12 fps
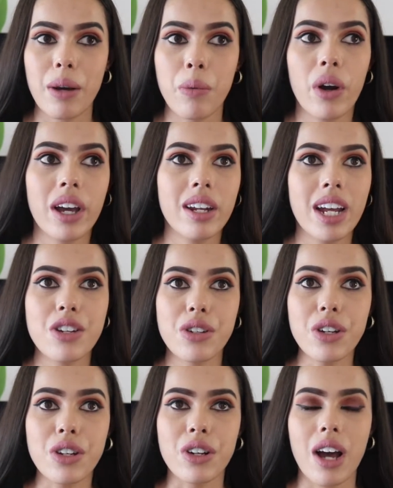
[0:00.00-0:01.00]
can I
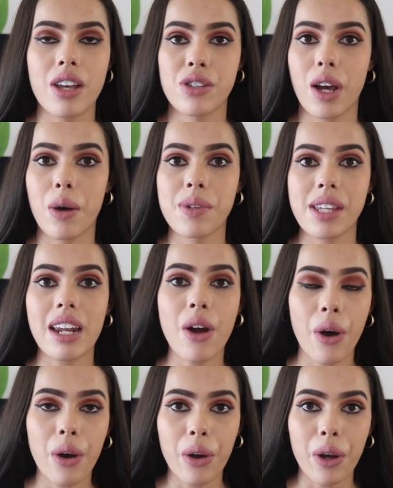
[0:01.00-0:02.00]
do? So I was at
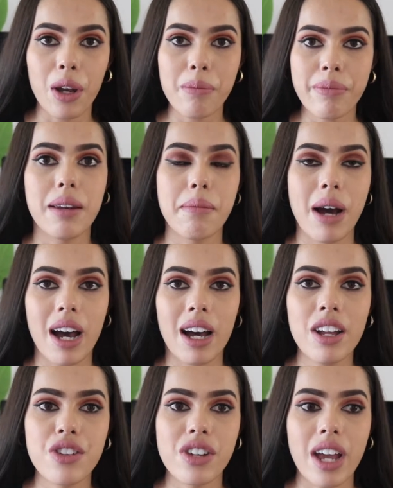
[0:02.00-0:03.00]
home in
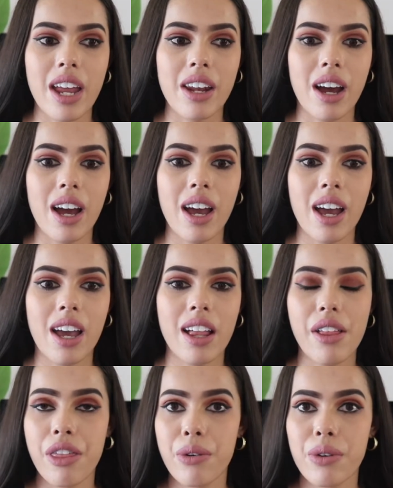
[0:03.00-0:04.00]
March and
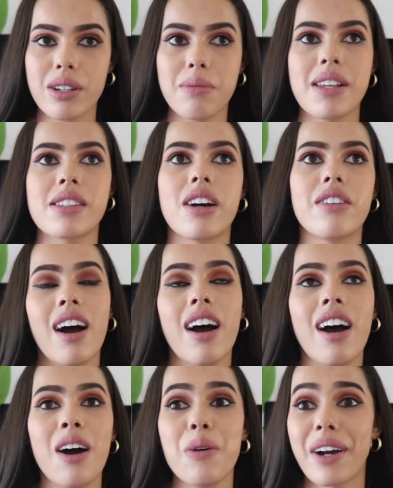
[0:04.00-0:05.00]
I thought to myself,
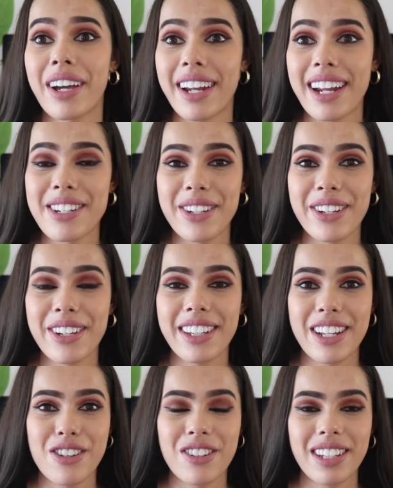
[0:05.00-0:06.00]
oh, what can I do?
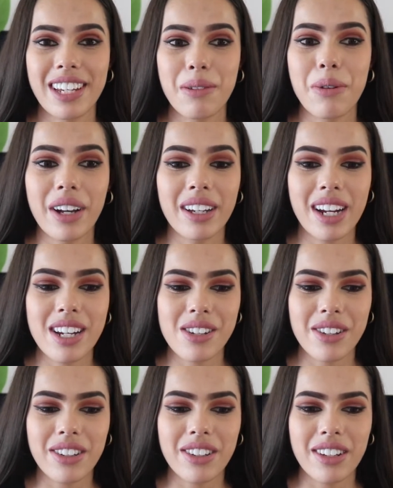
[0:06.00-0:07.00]
Literally, what can I
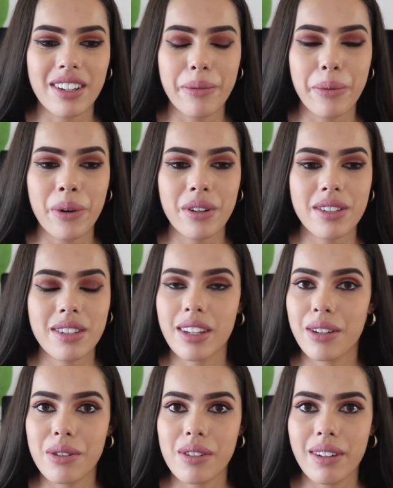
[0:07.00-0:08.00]
do? What
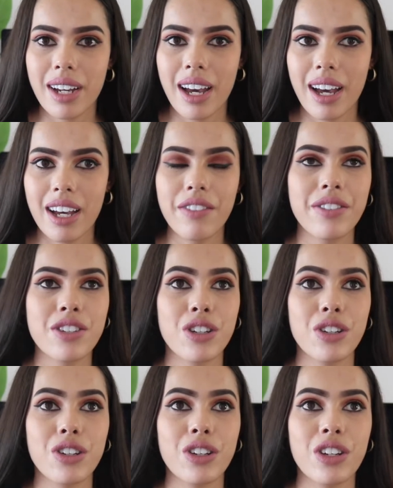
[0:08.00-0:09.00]
skills do I have to
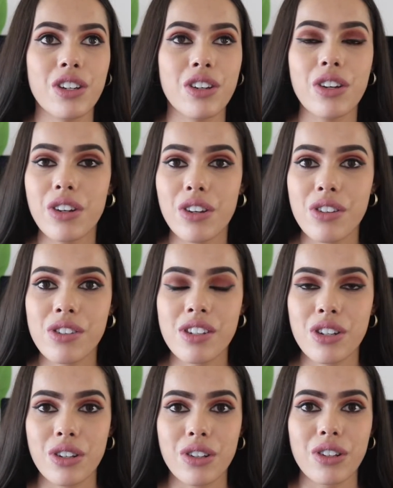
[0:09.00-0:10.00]
use
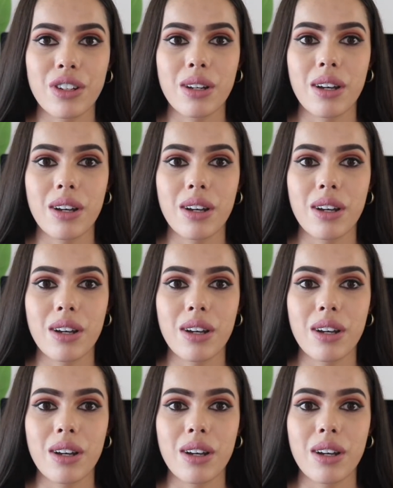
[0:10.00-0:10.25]
to,